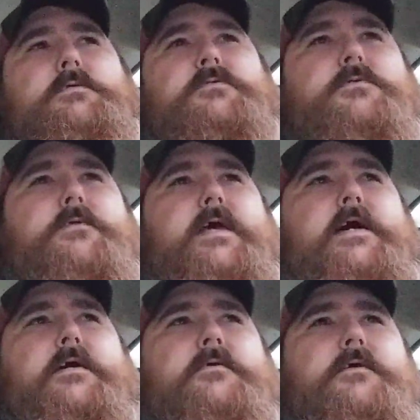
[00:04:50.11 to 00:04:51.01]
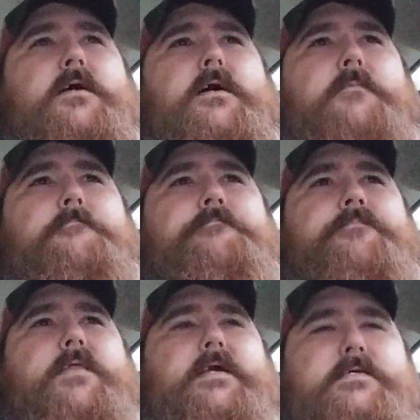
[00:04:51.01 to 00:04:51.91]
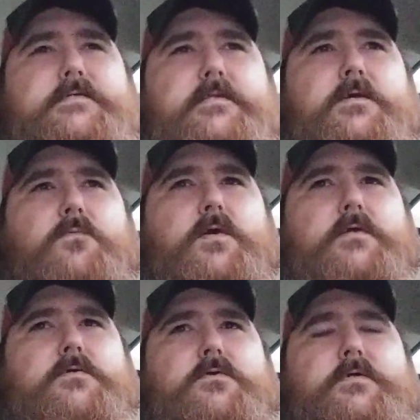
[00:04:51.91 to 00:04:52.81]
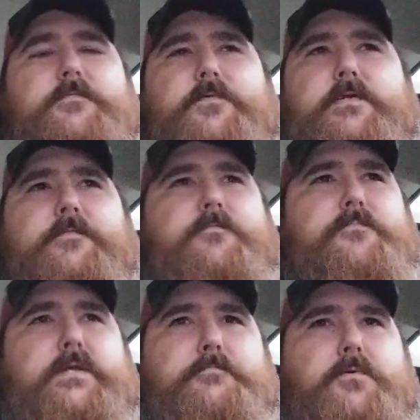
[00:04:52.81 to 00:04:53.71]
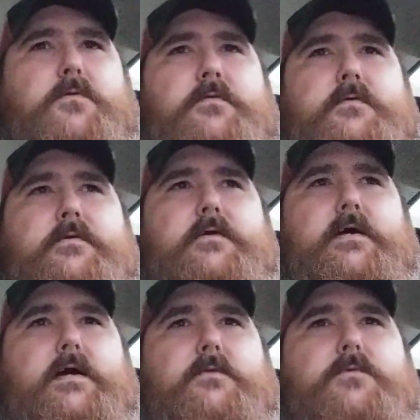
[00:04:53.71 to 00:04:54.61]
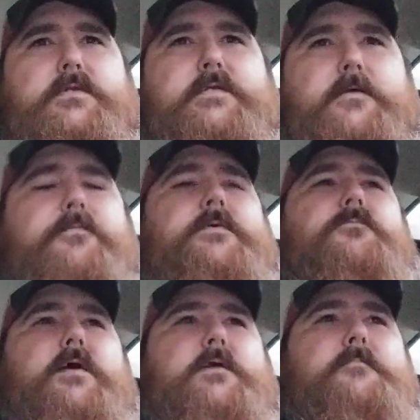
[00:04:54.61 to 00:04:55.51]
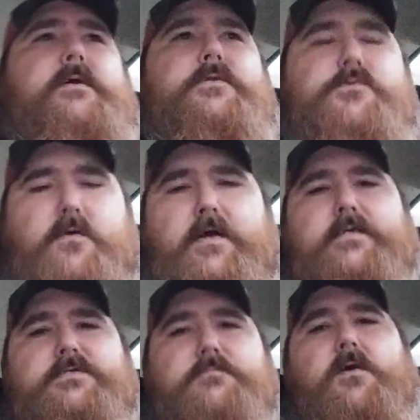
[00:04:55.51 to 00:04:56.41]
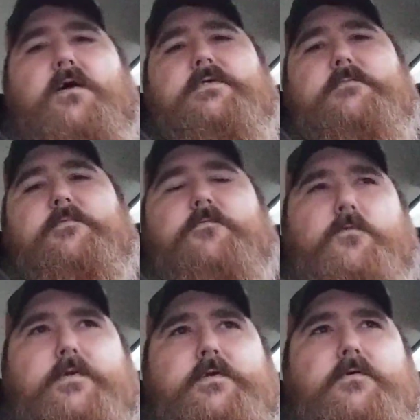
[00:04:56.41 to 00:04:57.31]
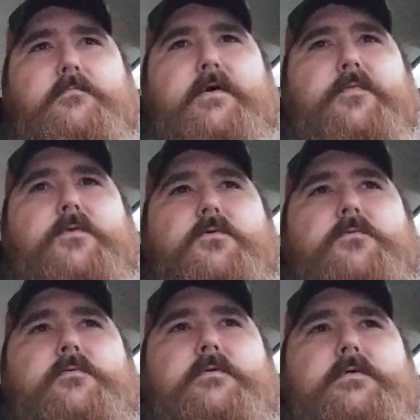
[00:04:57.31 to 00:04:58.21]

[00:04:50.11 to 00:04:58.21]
So like I said, they work good for different people. I would definitely recommend trying Suboxone before you go to Methadone.